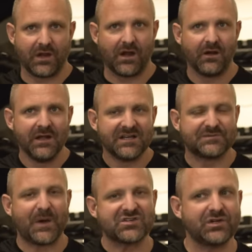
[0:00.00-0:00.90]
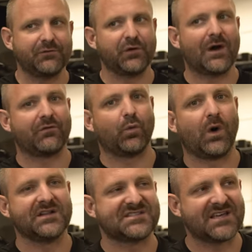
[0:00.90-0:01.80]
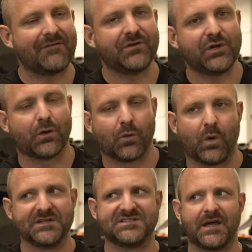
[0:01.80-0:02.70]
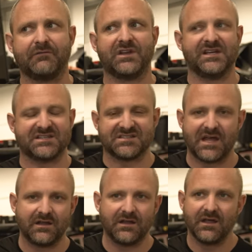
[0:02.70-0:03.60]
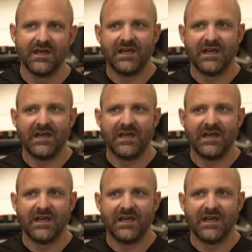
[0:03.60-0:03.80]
there, especially if you have a 170 or a 170 extended.